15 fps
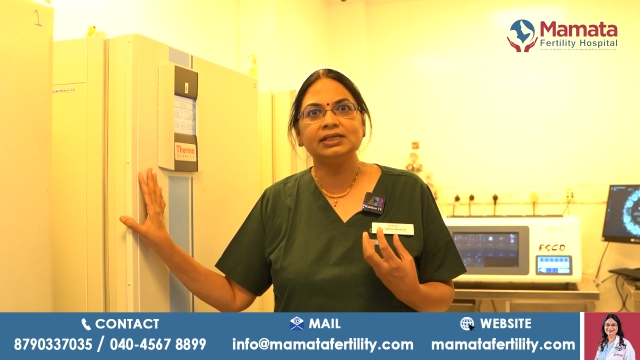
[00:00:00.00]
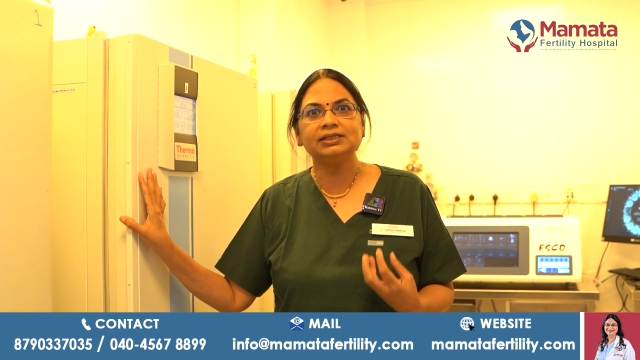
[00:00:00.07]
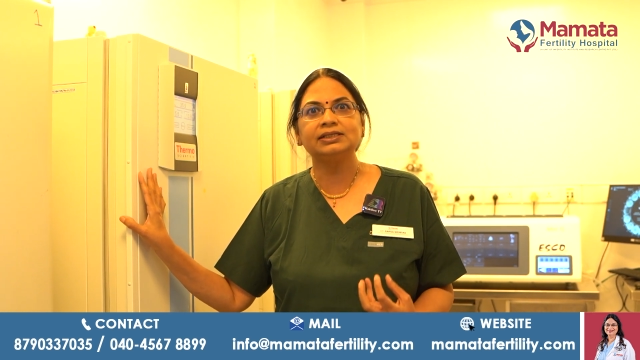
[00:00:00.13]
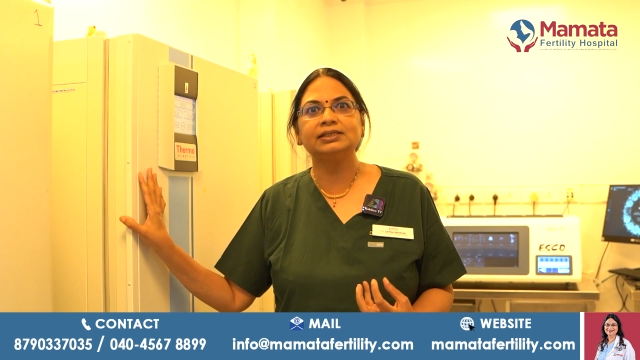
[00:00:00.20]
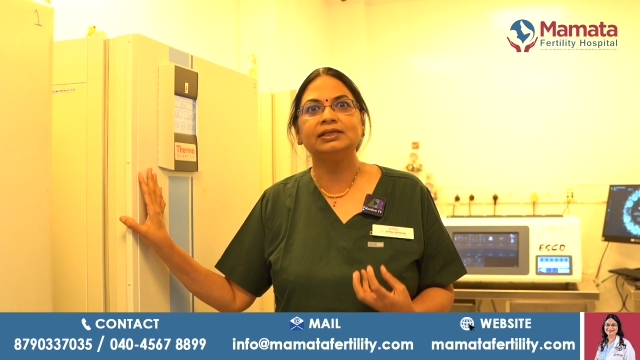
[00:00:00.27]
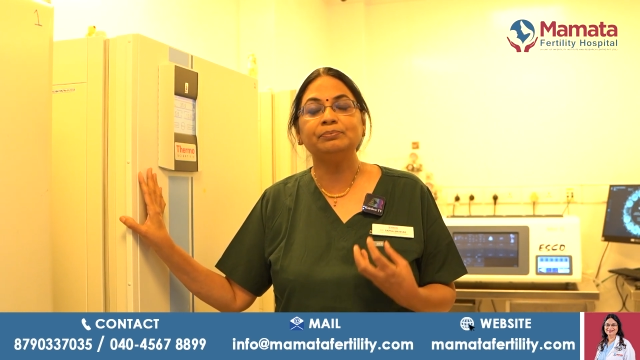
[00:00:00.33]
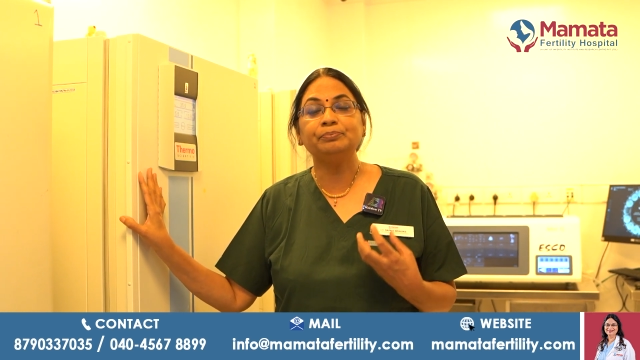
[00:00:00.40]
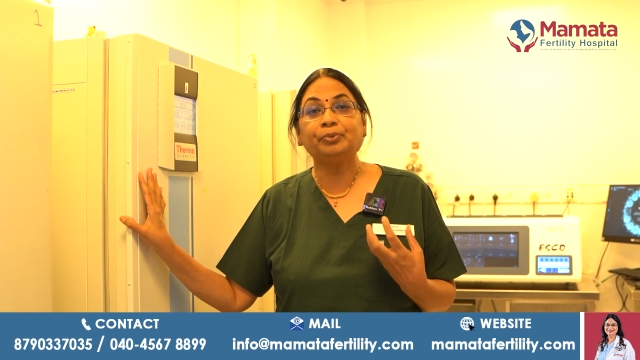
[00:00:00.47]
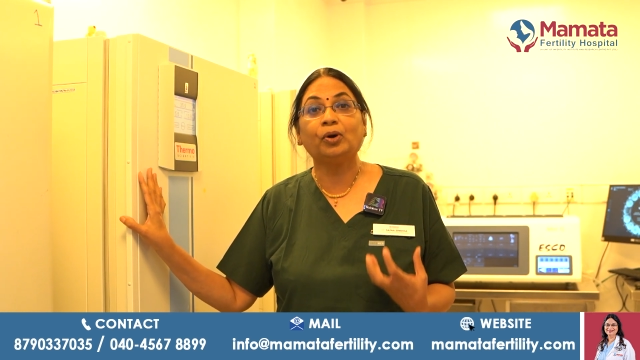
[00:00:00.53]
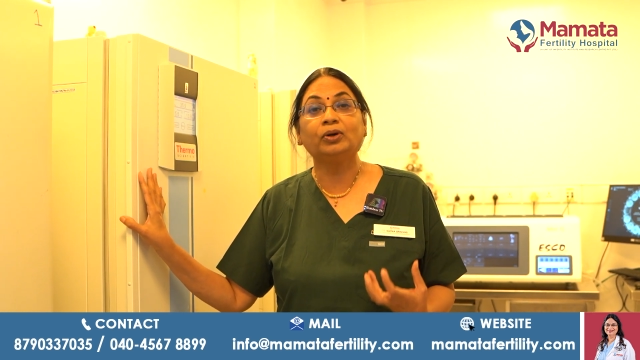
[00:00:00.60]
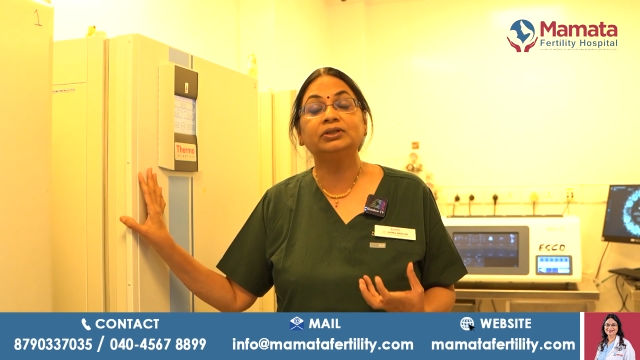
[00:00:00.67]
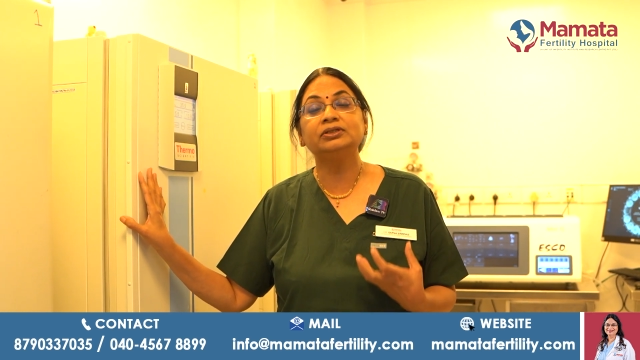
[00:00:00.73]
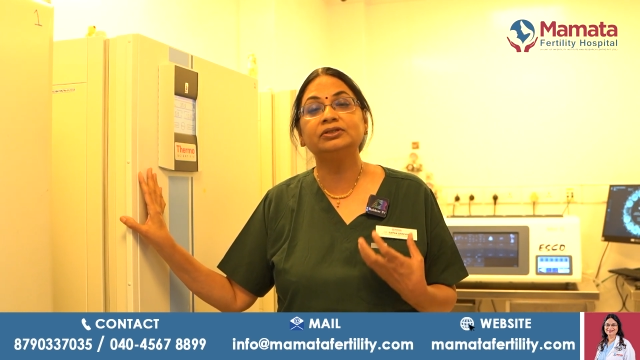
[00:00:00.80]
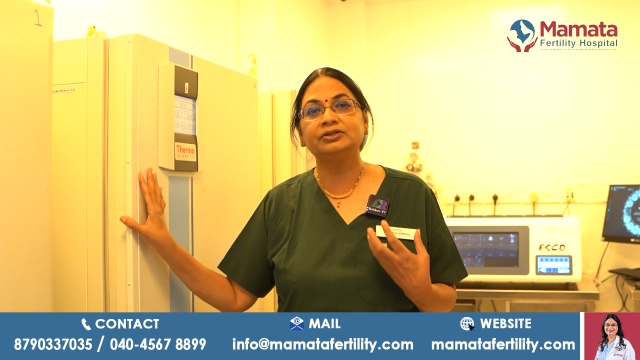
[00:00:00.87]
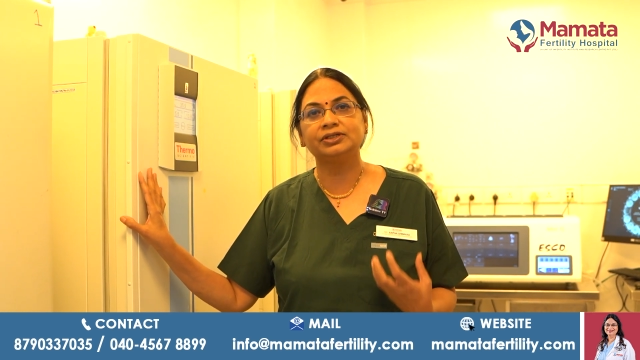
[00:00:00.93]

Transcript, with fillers: its important